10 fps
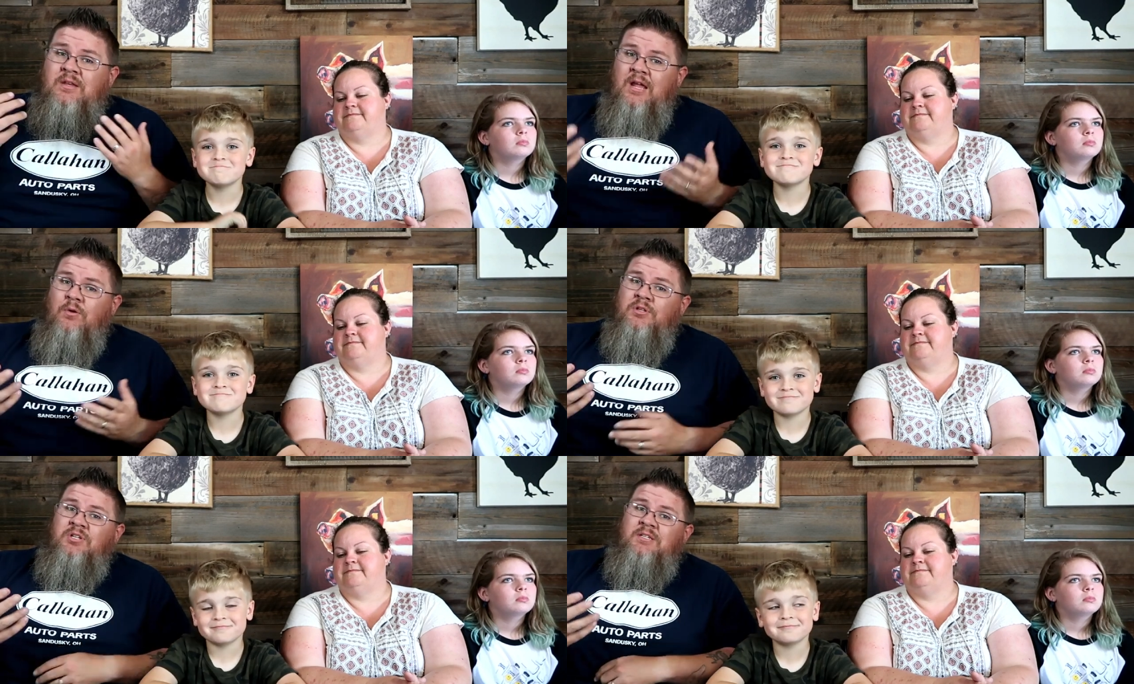
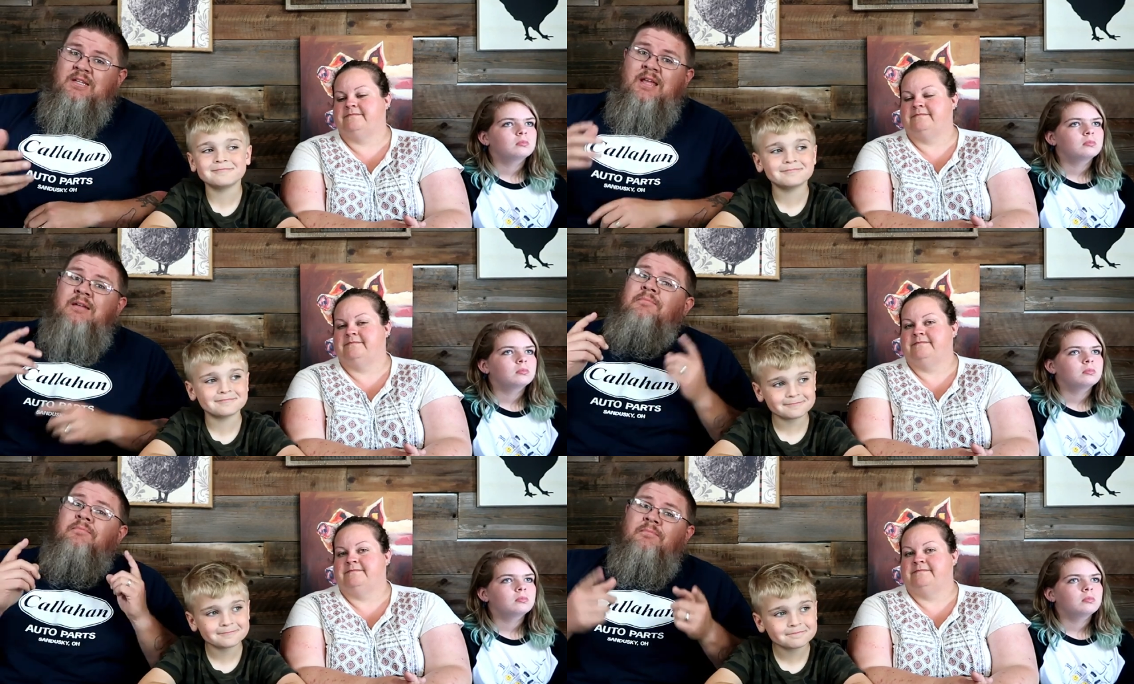Speaker 1: dig what you
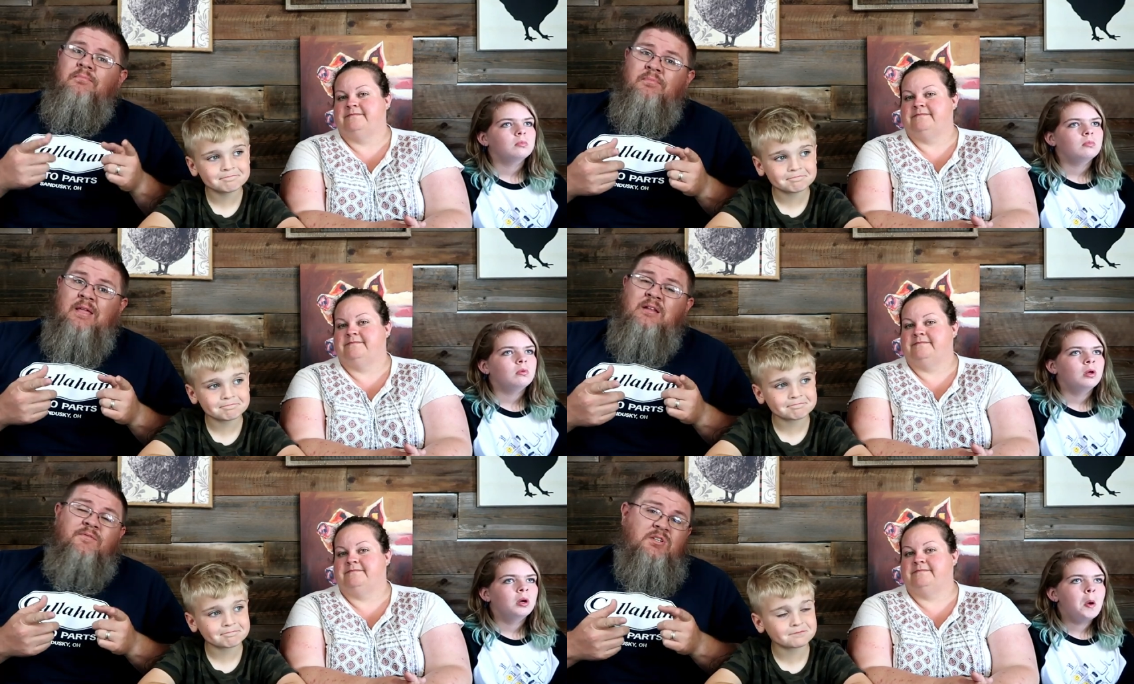see,
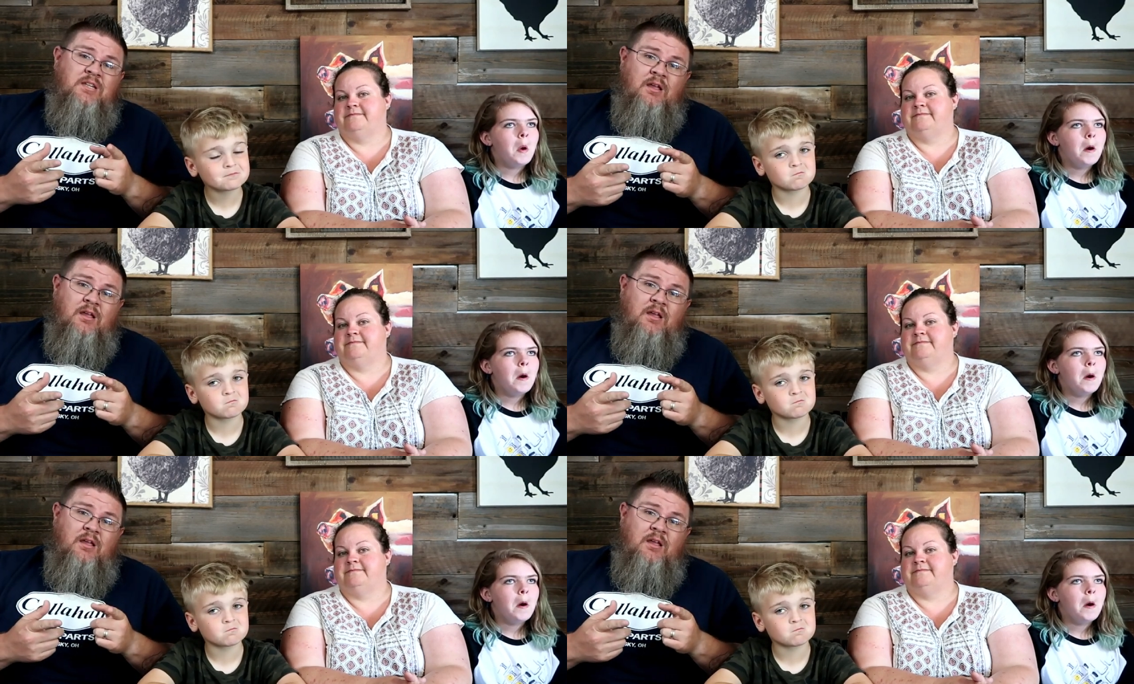thanks for